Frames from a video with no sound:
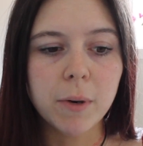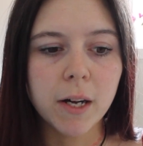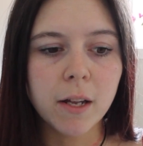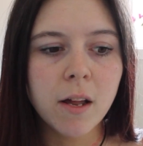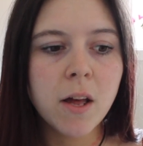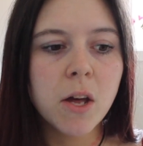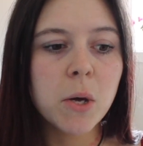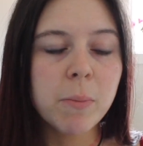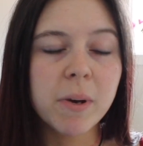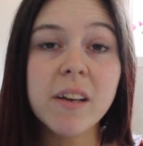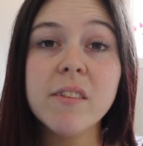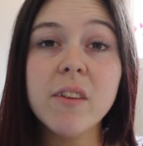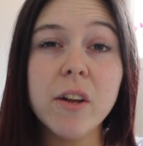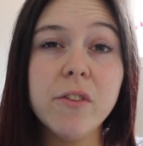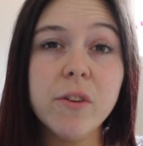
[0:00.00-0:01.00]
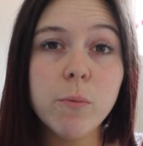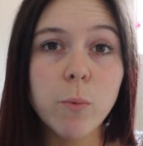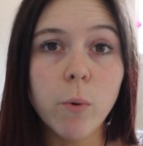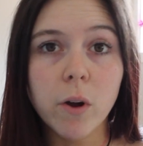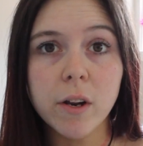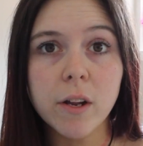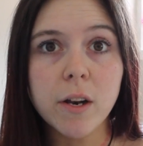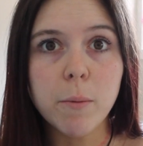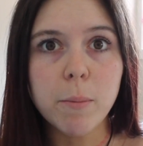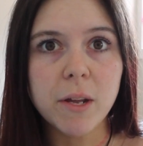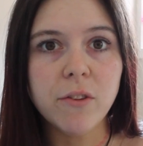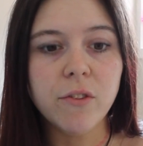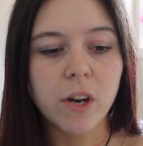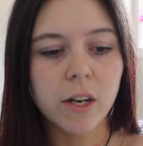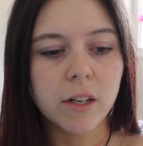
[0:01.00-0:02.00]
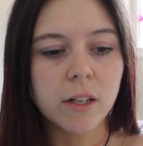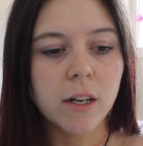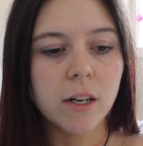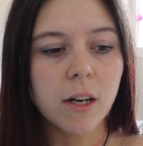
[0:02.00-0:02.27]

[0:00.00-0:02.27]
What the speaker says: but because I did want it a bit darker,